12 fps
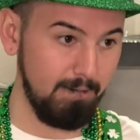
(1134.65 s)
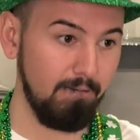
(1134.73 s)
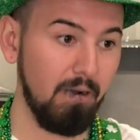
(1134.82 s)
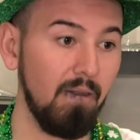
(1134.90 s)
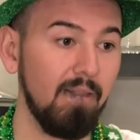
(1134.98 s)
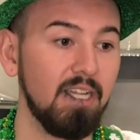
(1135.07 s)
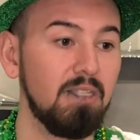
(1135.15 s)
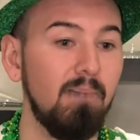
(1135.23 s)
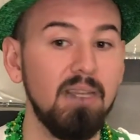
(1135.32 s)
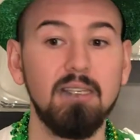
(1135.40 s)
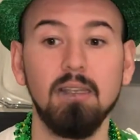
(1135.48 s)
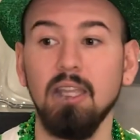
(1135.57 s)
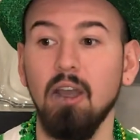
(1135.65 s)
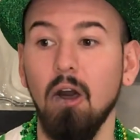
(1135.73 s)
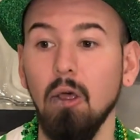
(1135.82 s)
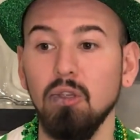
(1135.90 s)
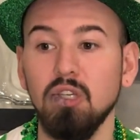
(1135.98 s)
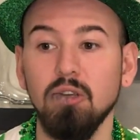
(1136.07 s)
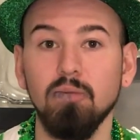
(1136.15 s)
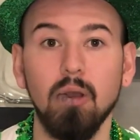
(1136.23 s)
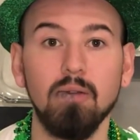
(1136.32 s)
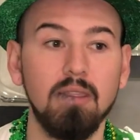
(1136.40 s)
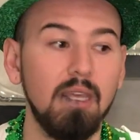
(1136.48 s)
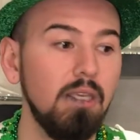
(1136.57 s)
Well, that's basically all she wrote.